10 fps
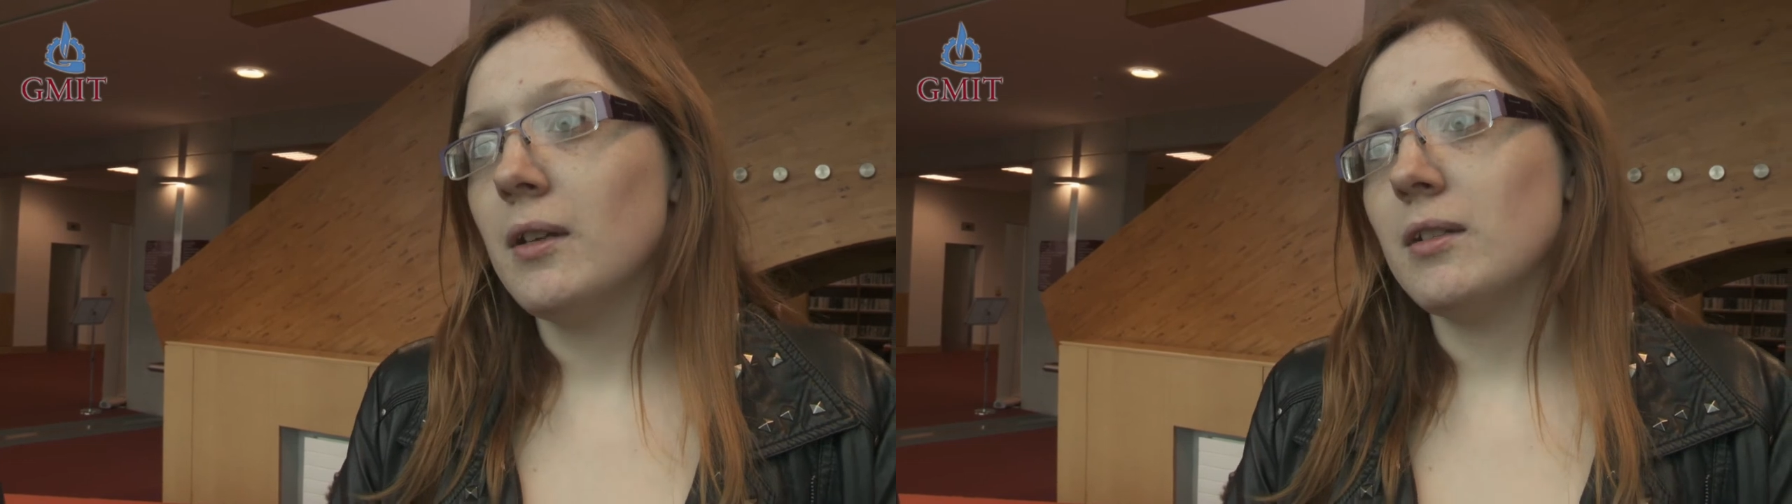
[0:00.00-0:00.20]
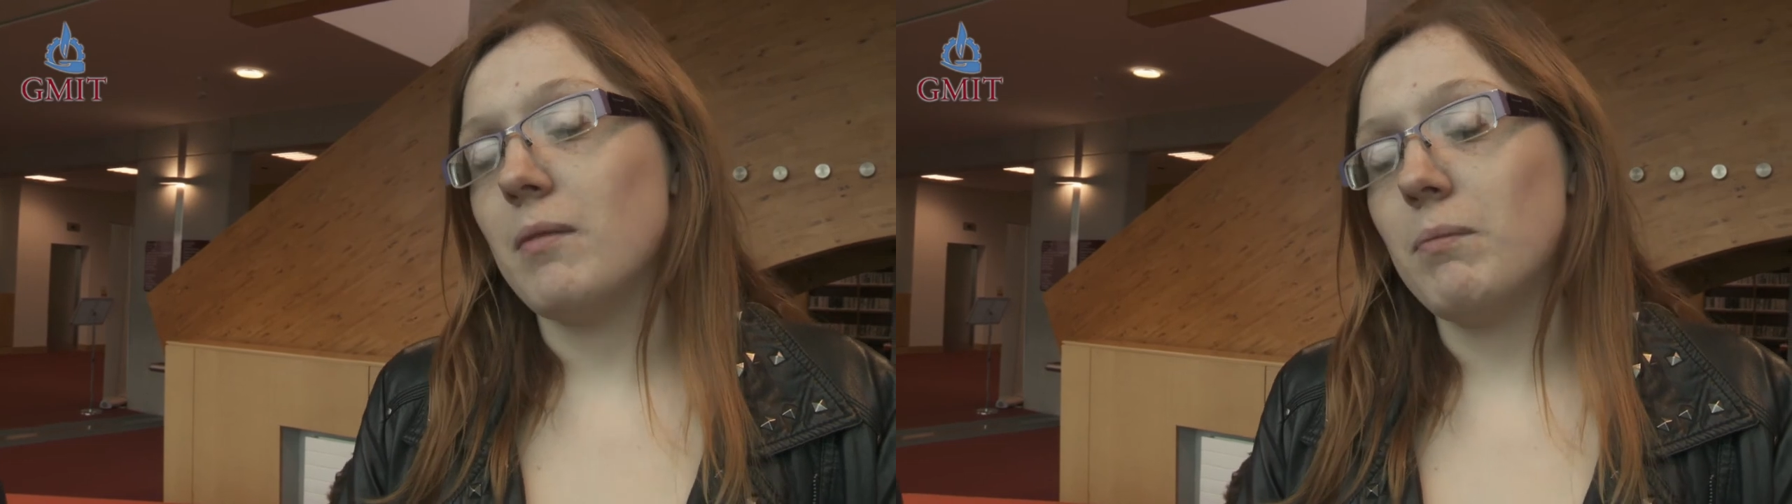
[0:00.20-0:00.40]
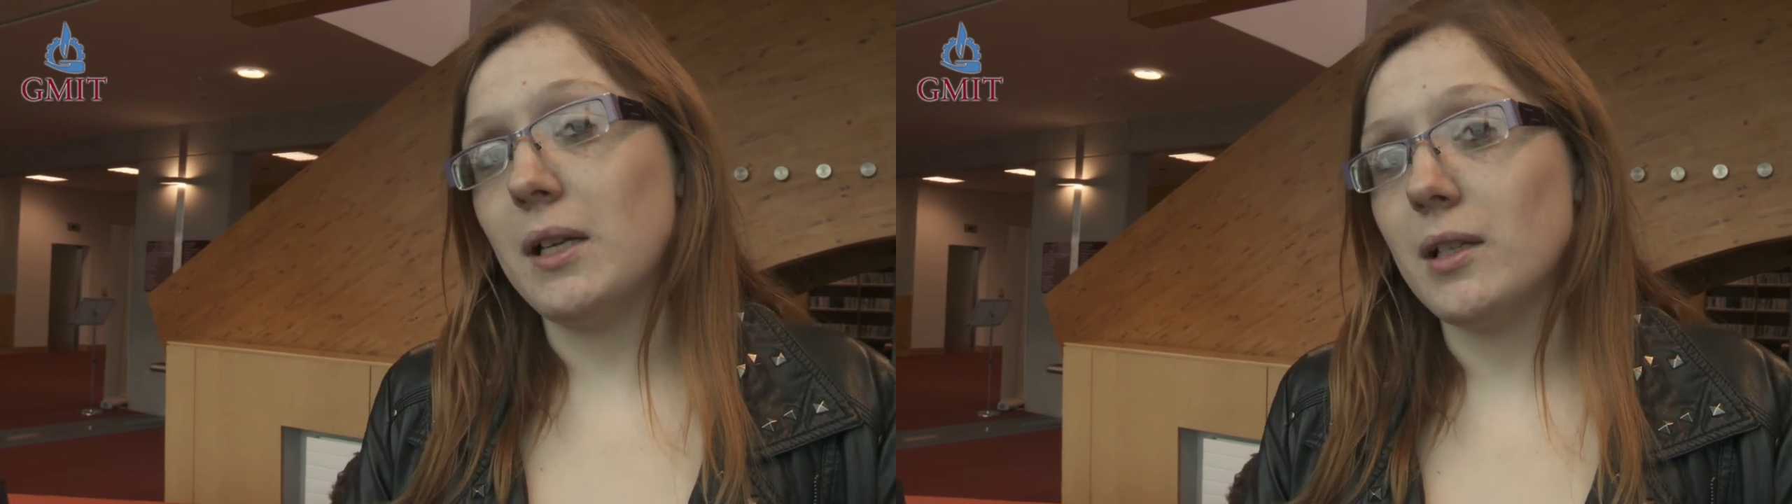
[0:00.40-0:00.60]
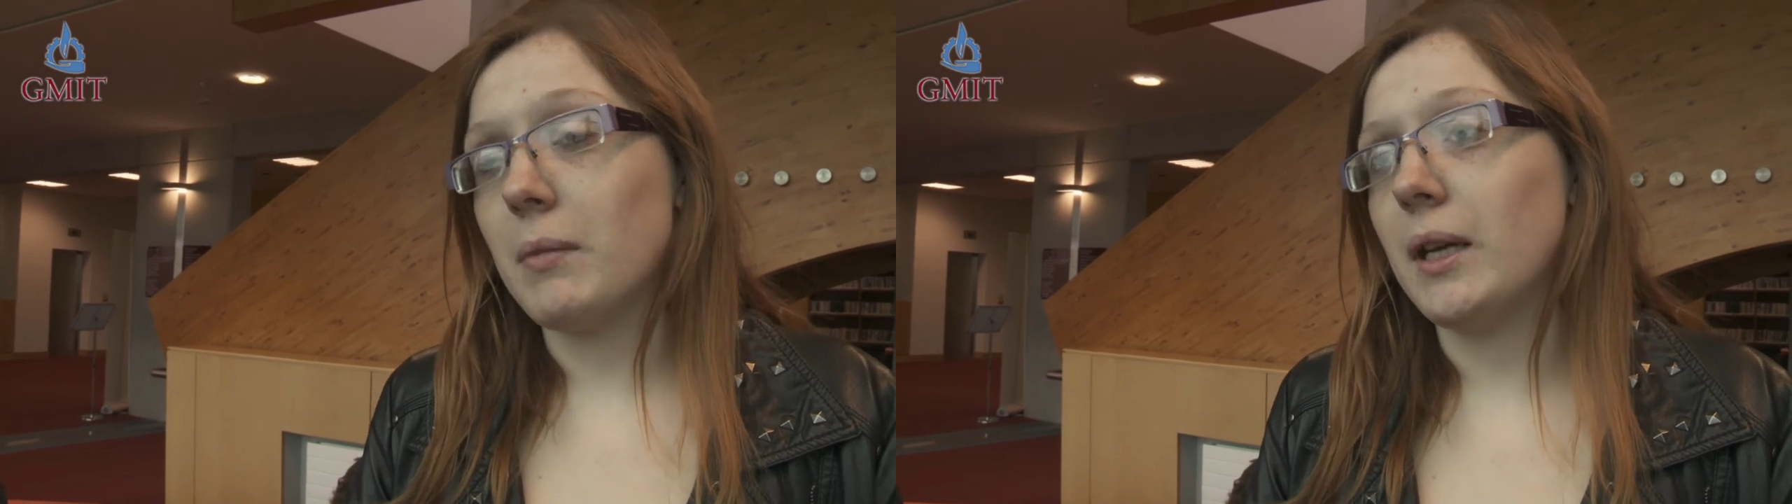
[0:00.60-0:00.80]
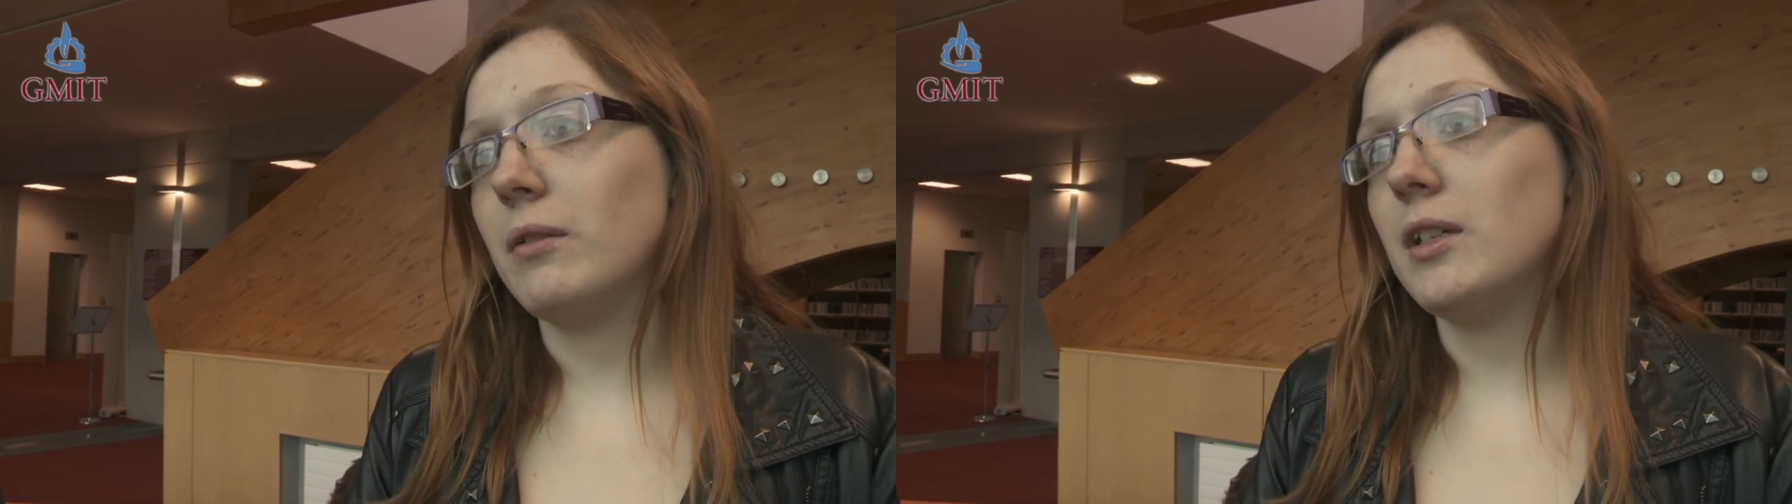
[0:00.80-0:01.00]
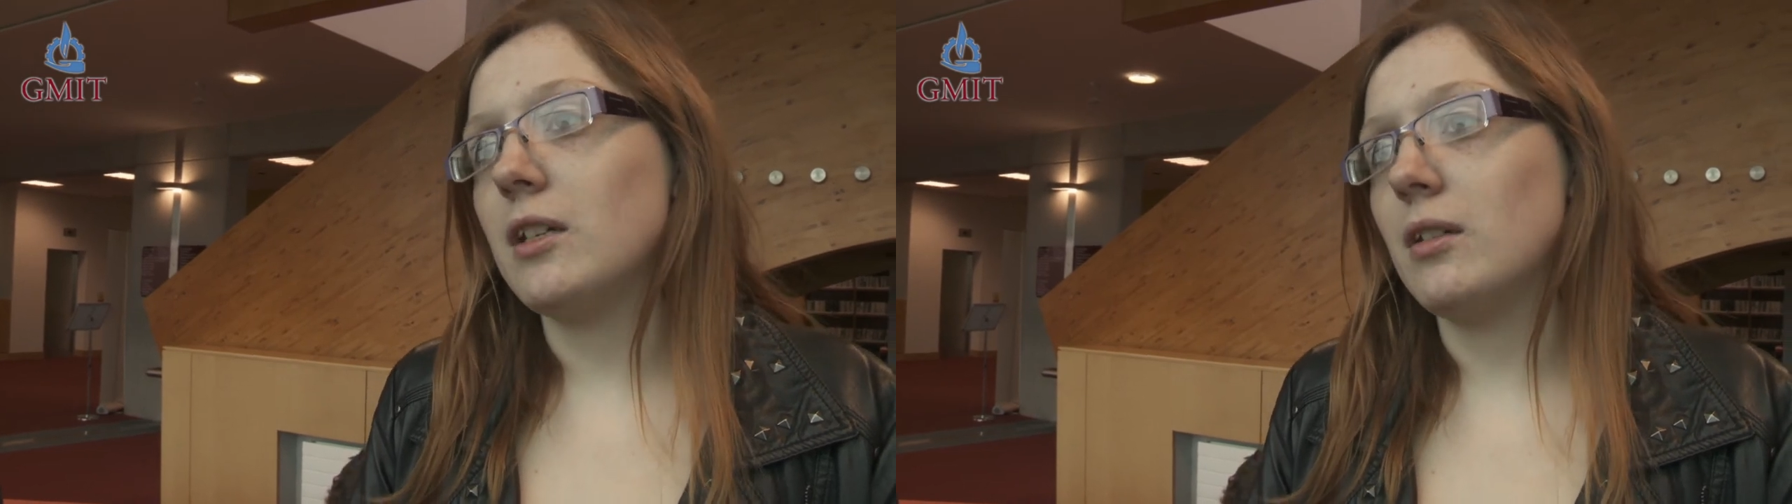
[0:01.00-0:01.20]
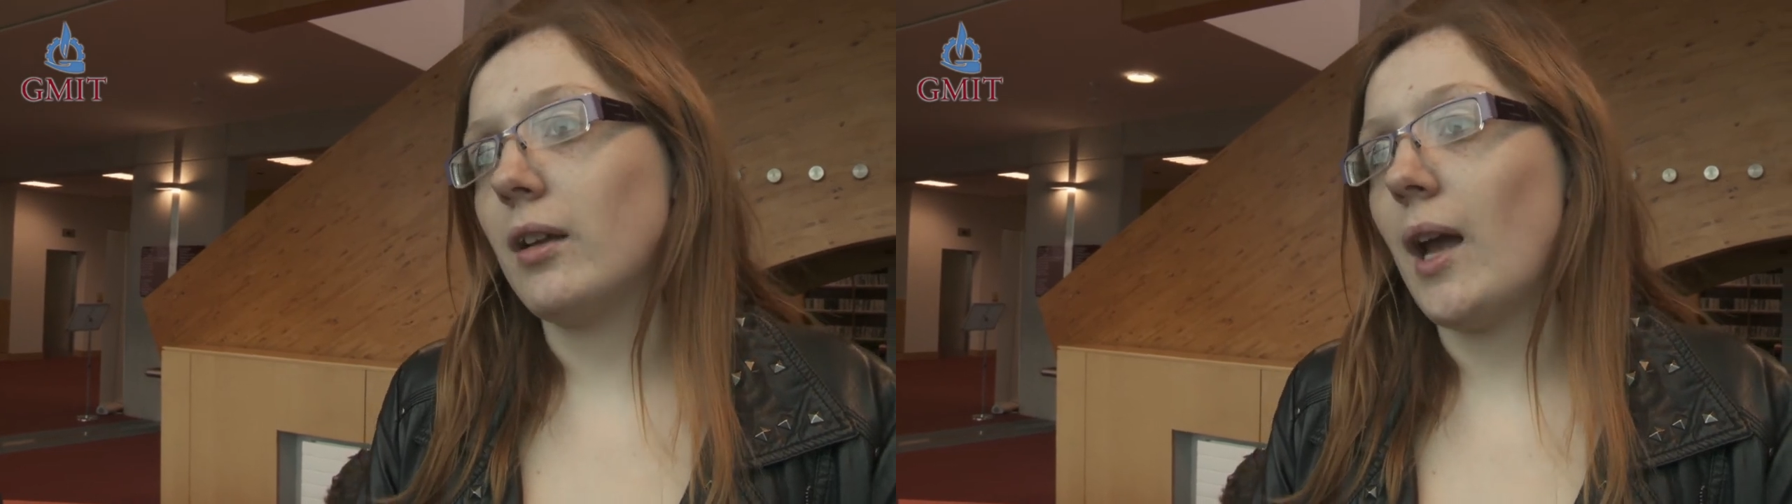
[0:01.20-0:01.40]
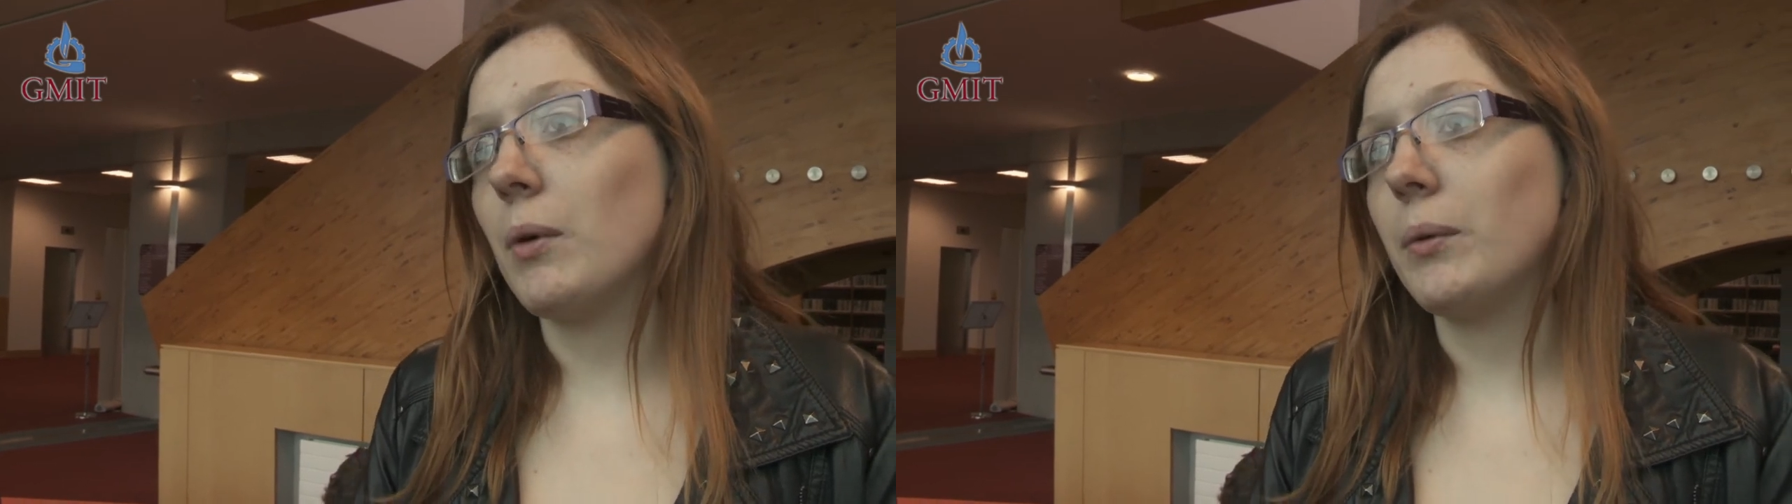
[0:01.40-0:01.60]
So I'm building my own digital camera